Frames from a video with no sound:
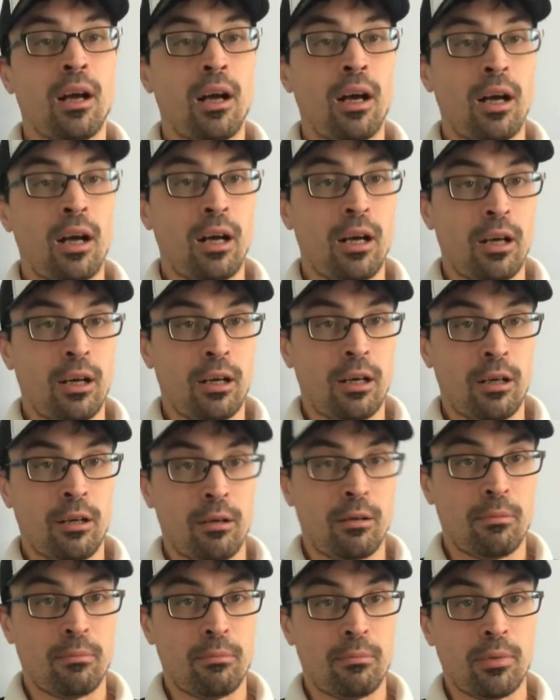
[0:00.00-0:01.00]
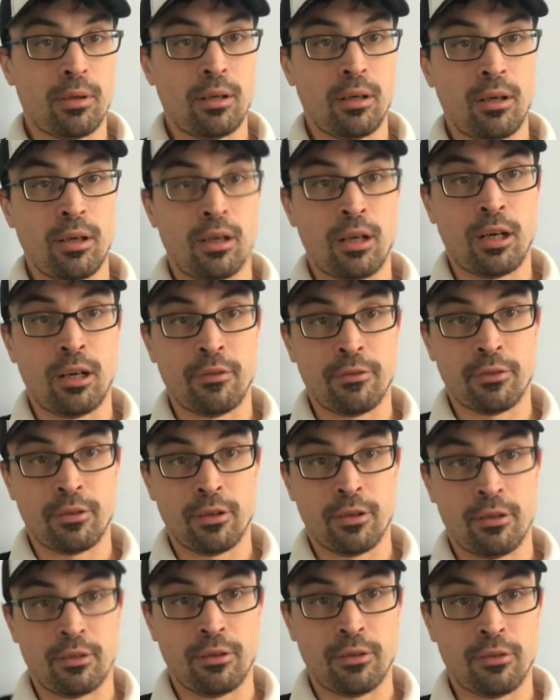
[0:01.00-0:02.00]
Um,
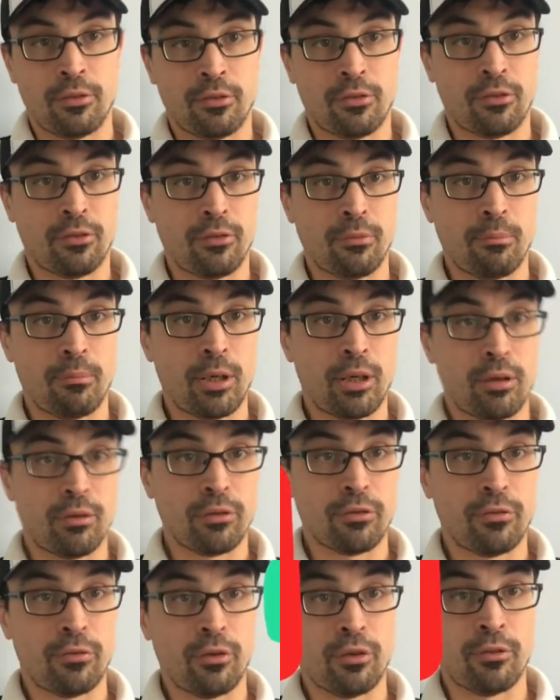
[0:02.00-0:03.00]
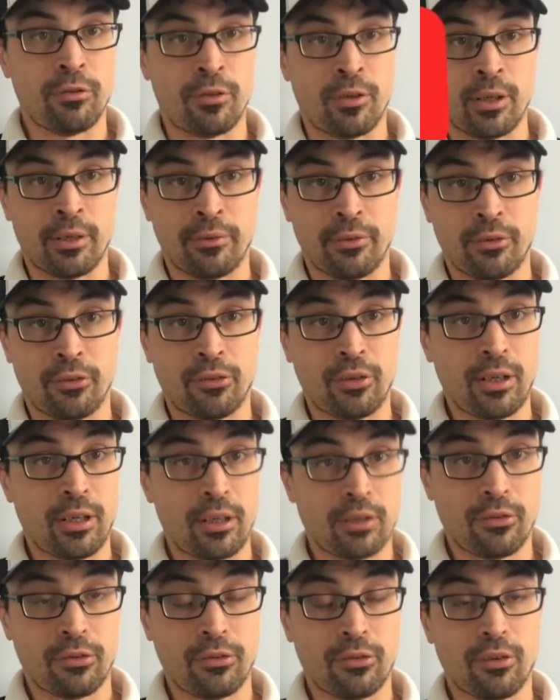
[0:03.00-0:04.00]
after miles four, five and
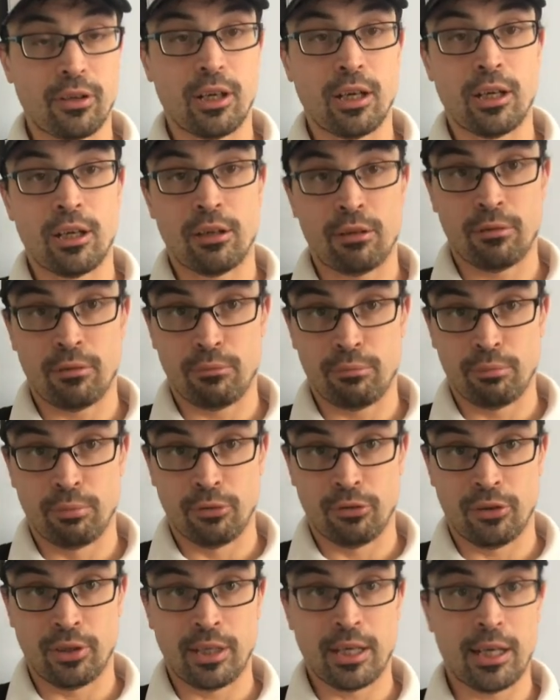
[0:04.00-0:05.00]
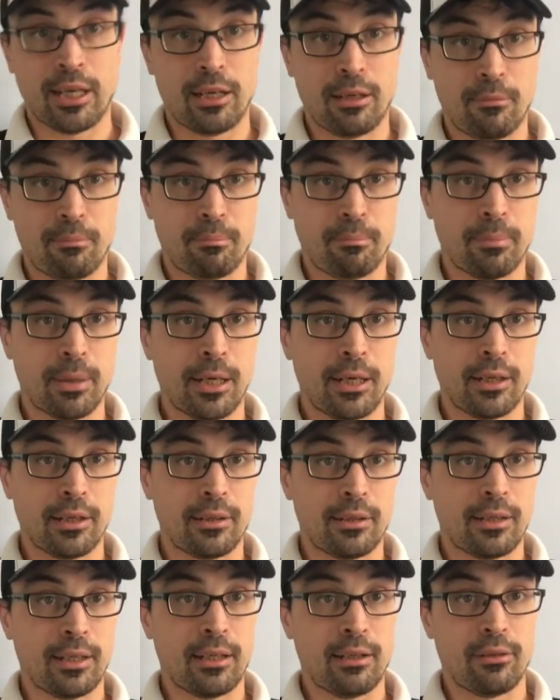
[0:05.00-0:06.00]
six, uh, was again back
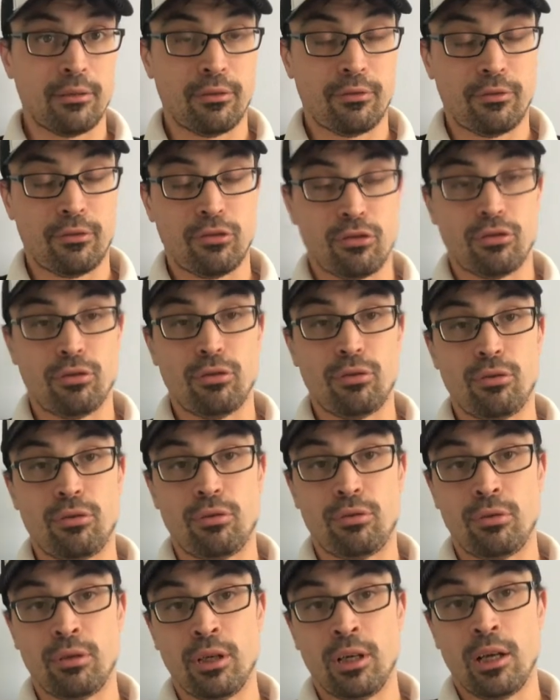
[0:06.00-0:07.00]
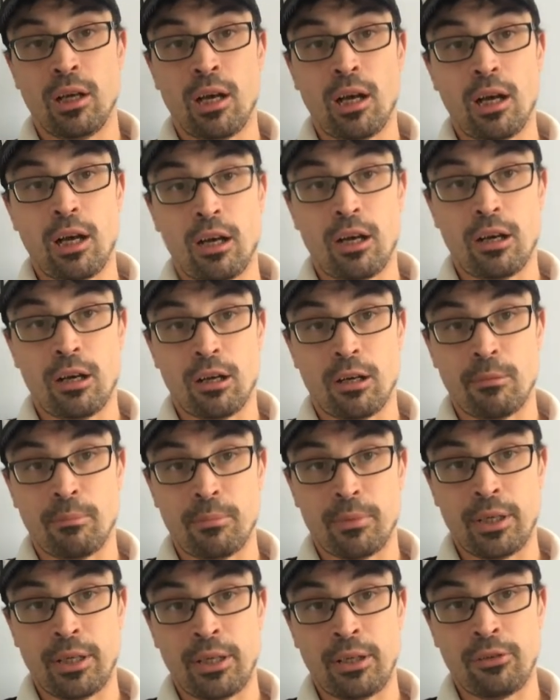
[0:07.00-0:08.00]
down to
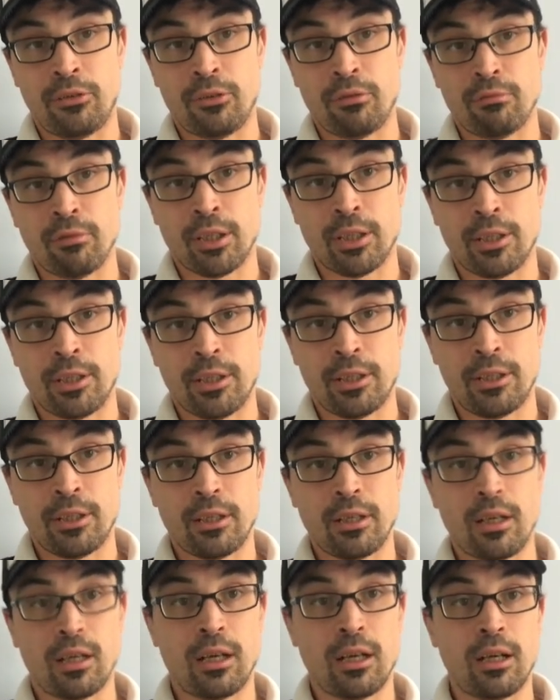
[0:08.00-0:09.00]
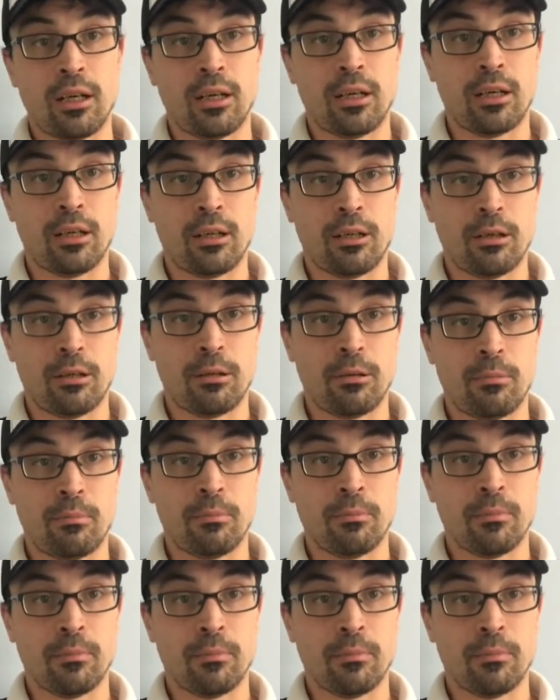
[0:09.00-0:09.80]
easy running. so